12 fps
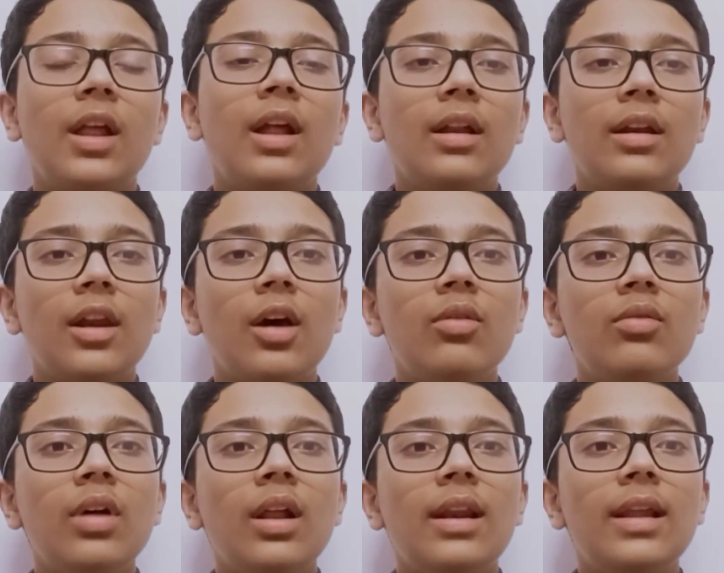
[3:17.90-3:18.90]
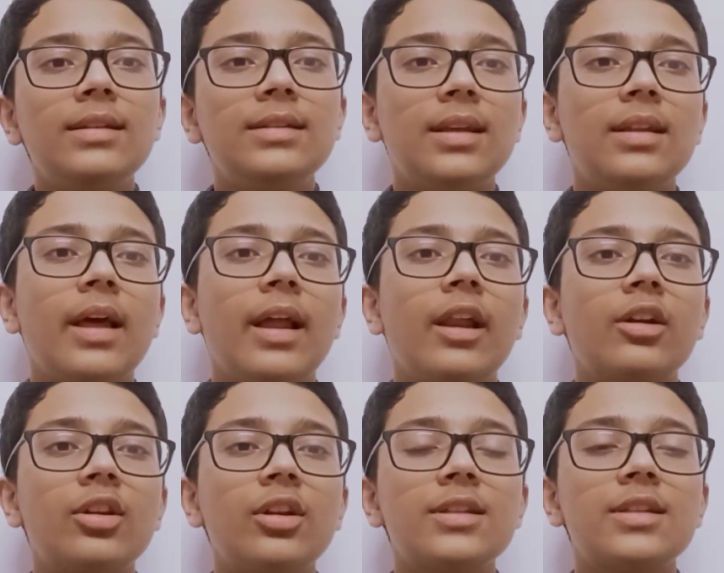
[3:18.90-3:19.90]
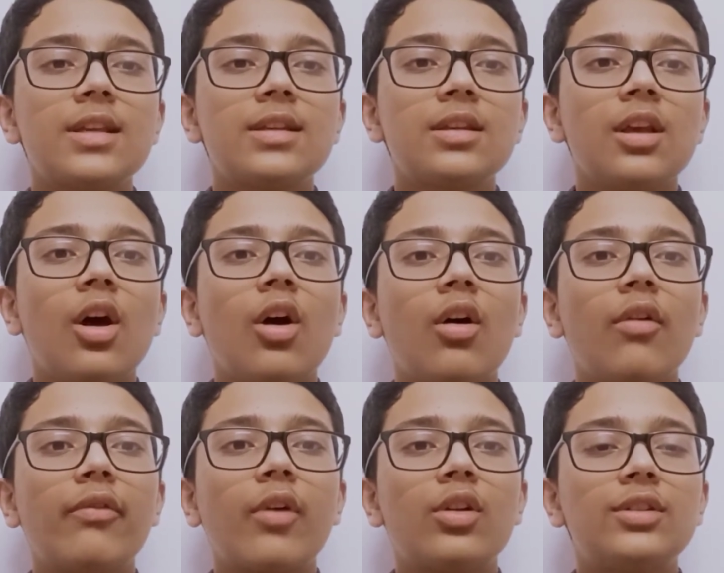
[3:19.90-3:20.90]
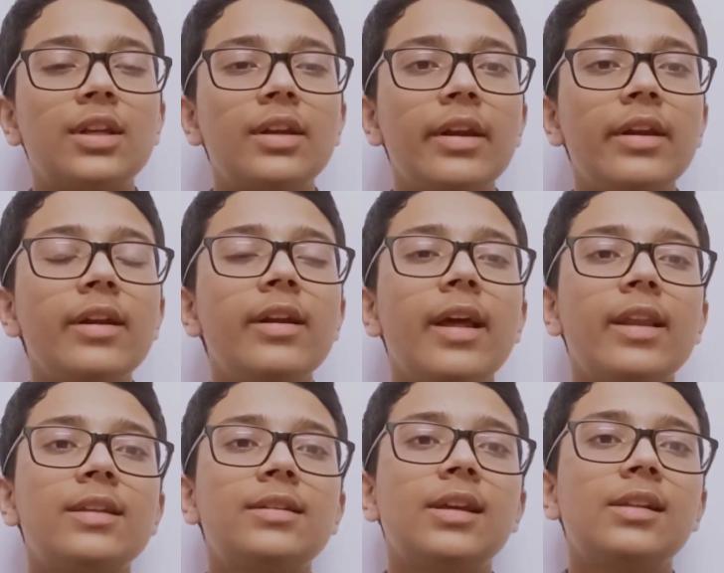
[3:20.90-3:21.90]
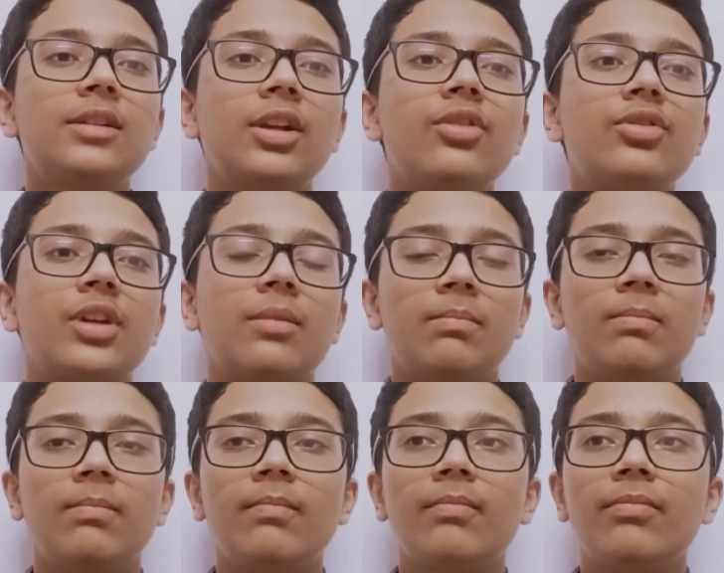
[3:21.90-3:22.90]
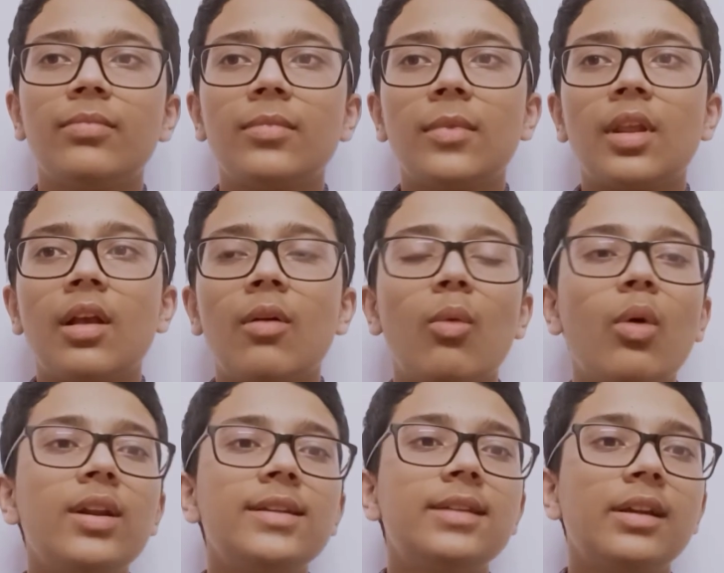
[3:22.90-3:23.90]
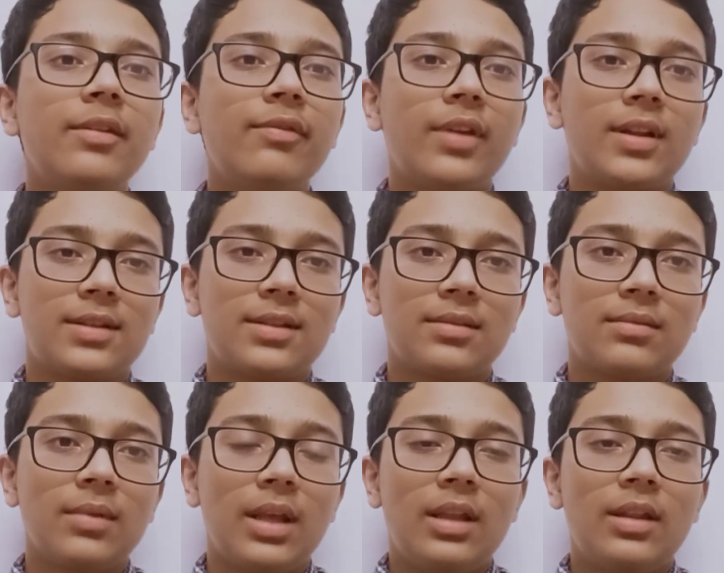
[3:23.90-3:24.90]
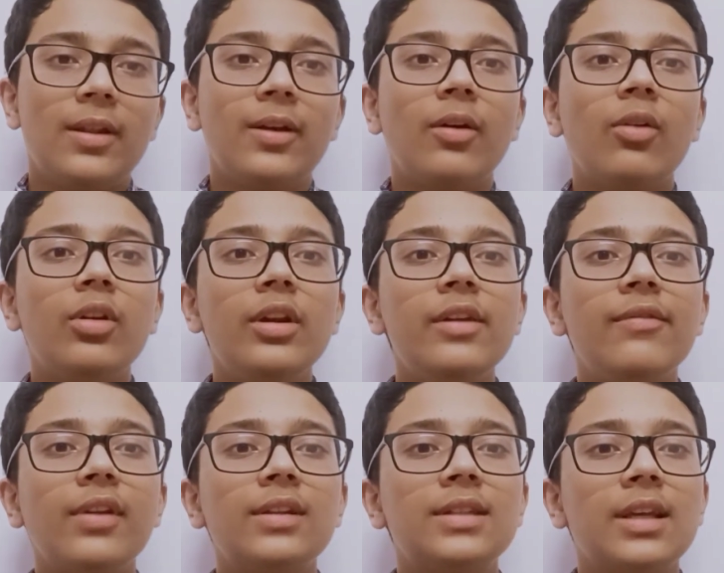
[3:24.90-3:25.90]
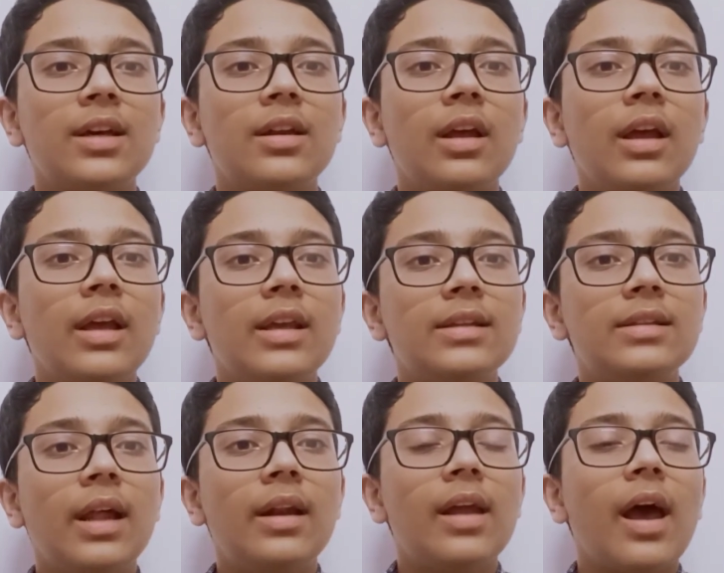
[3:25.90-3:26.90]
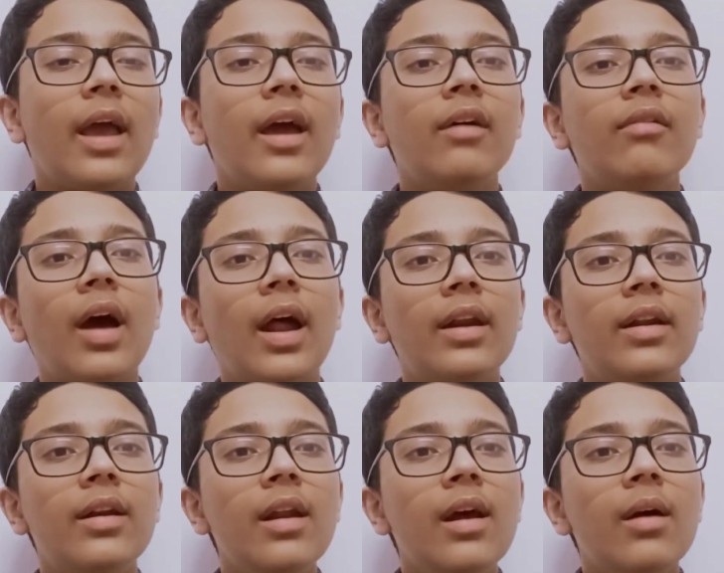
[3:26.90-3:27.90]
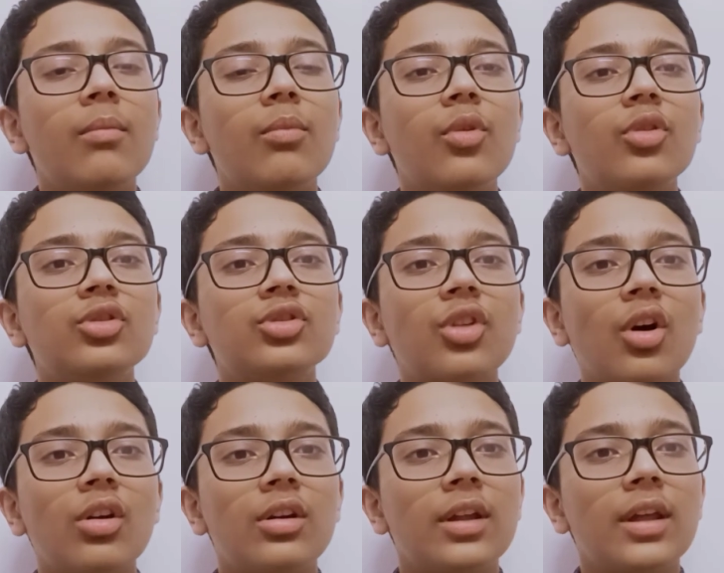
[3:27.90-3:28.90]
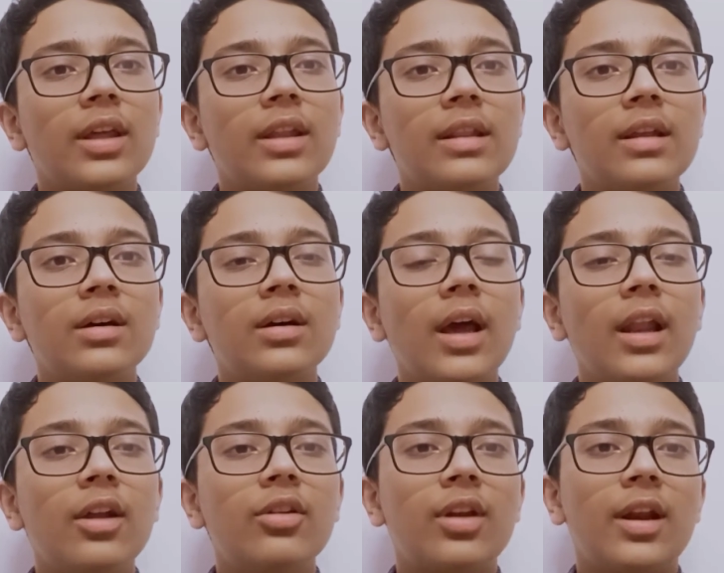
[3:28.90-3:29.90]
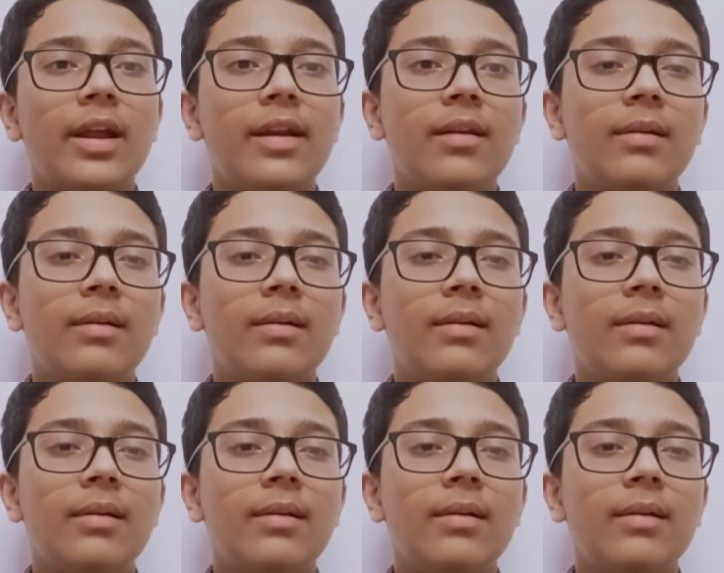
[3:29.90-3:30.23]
Now let's see the electrolysis of concentrated NaCl solution. What is the difference? The only difference here is that I have added more salt in the electrolyte.